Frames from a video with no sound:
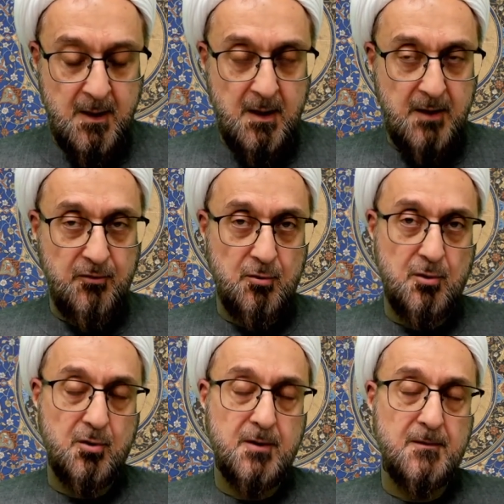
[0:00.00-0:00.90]
If you
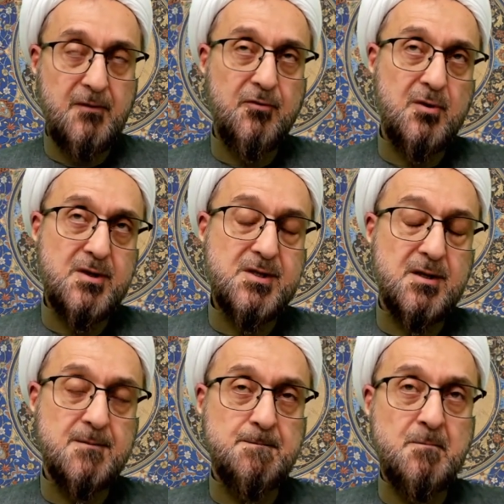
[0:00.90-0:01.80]

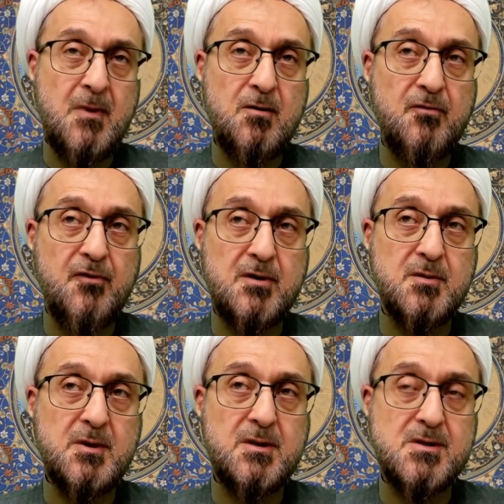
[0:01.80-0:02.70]
listen to
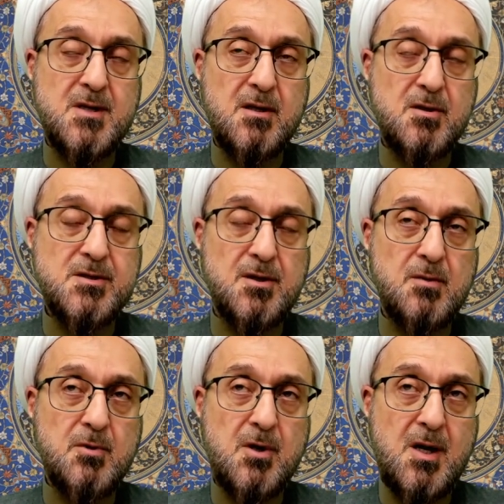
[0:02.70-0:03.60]
Fatima az-Zahra
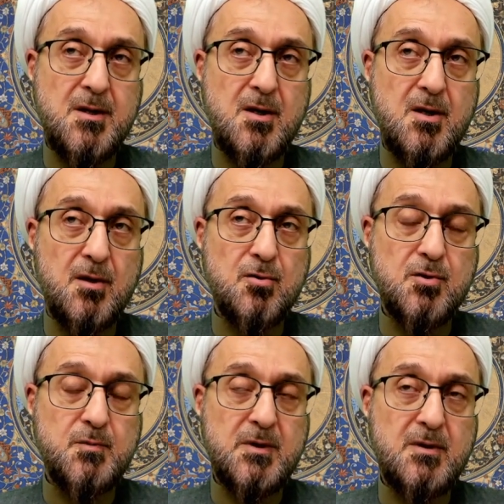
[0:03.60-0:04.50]
salamun alayha in
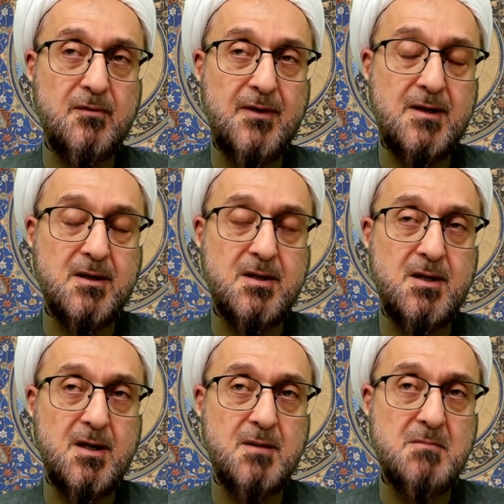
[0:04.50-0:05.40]
Khutbat
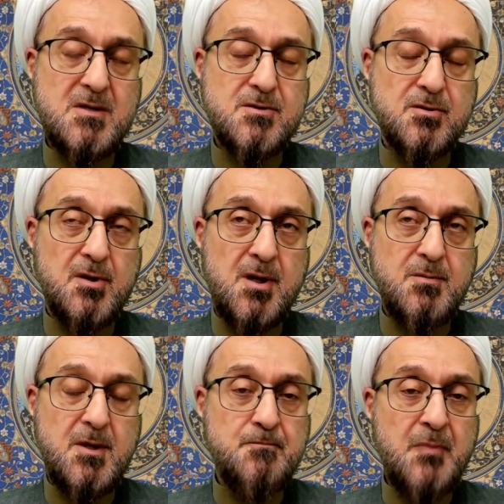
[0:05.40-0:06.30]
al-Fadakiyya in Masjid
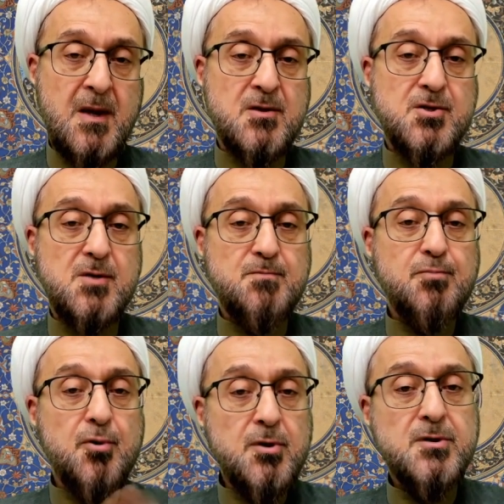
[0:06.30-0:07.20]
al-Nabi, she
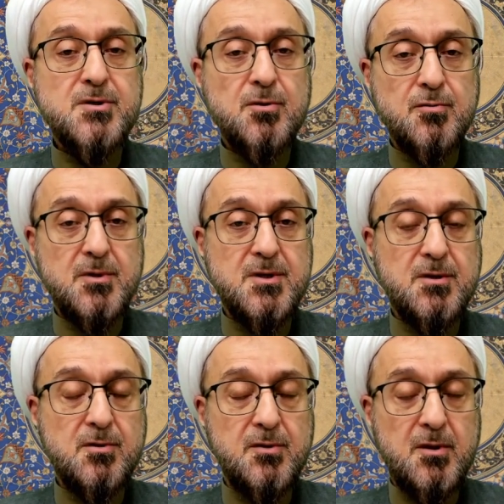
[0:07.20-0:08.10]
points to
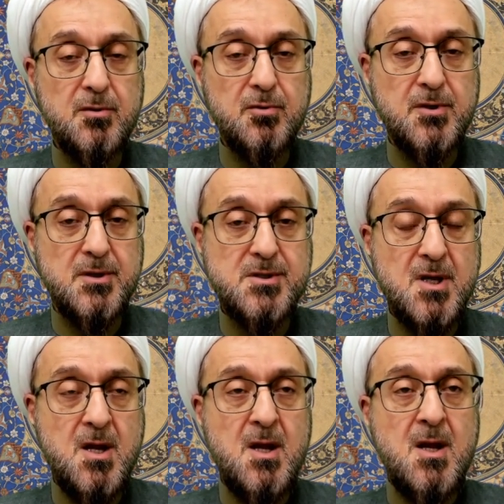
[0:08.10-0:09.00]
this,
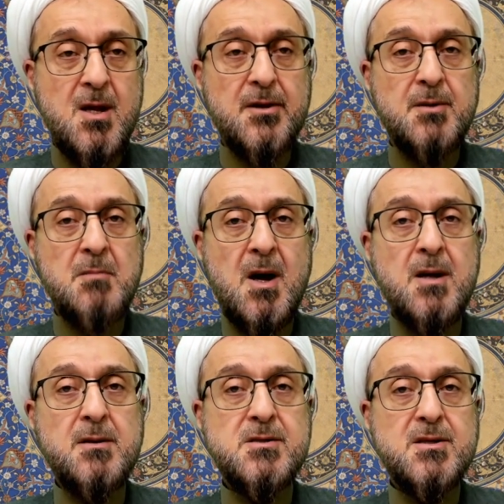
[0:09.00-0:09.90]

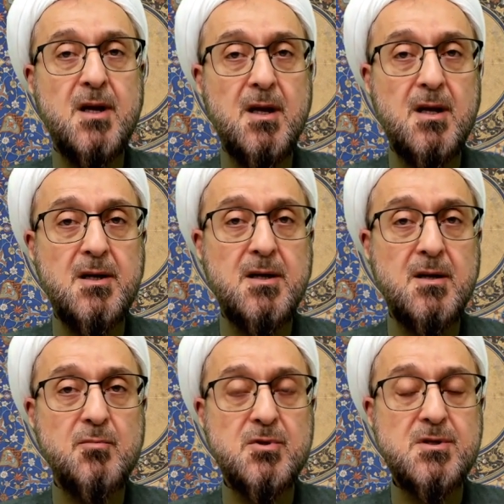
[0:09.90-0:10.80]
reminds the early
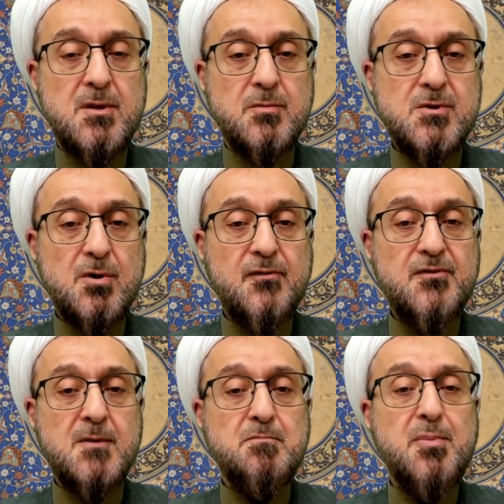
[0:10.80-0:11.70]
Muslims of
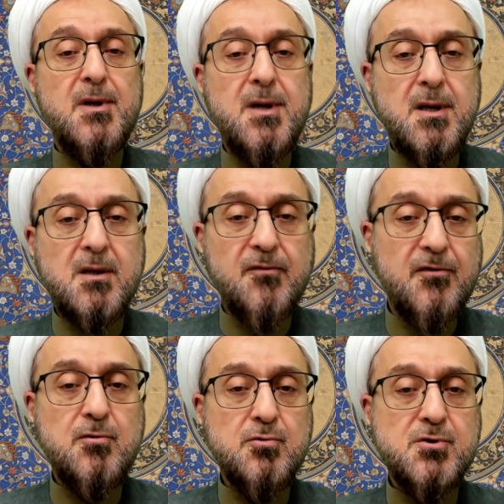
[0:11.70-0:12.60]
the bleak
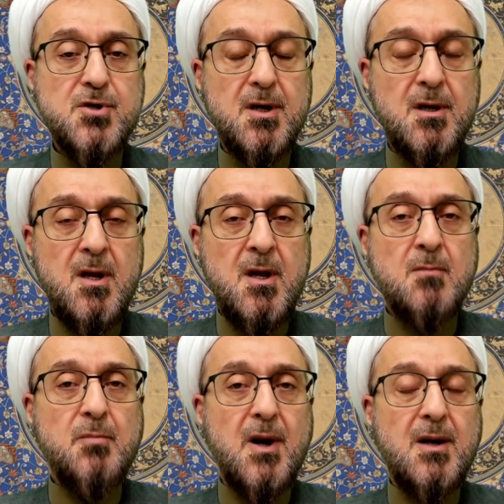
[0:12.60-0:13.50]
future
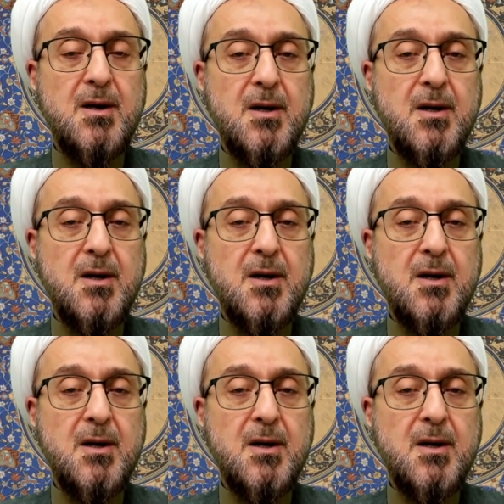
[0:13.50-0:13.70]
by